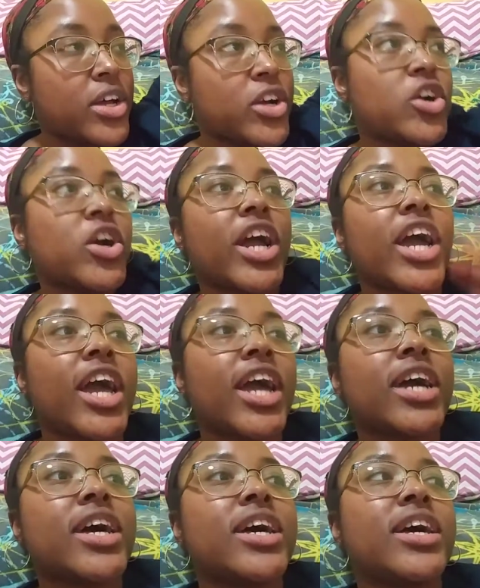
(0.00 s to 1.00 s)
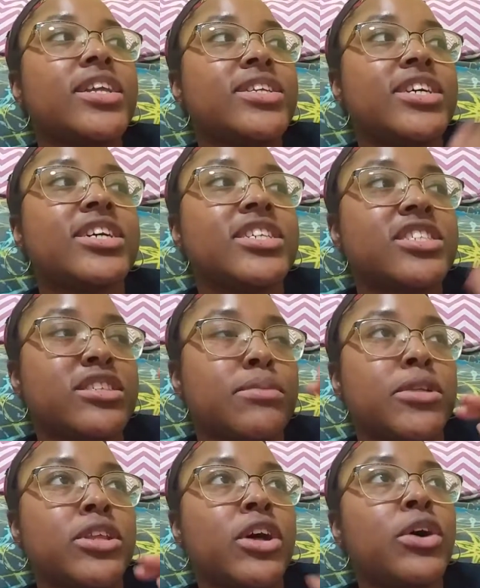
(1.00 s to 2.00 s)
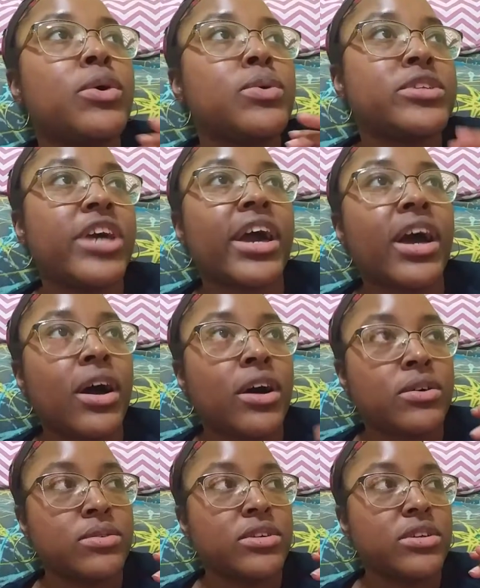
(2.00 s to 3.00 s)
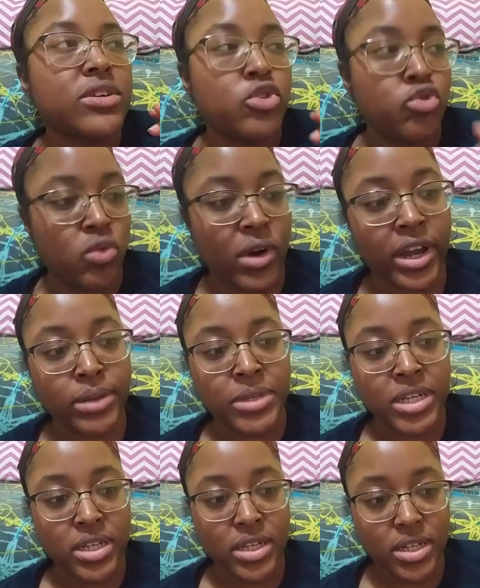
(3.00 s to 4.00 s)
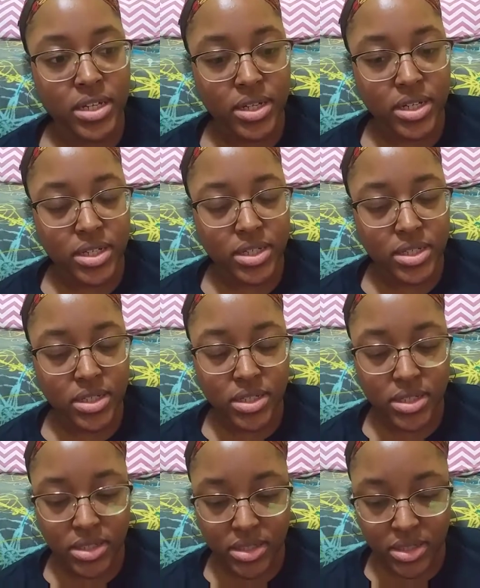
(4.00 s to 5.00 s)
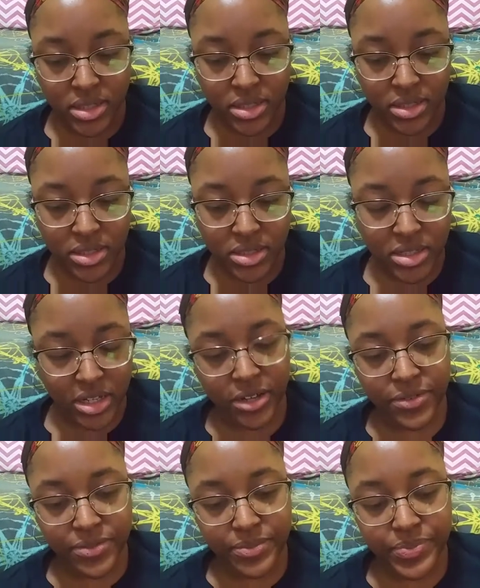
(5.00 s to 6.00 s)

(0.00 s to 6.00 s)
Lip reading: Craig did some low down, grimy stuff.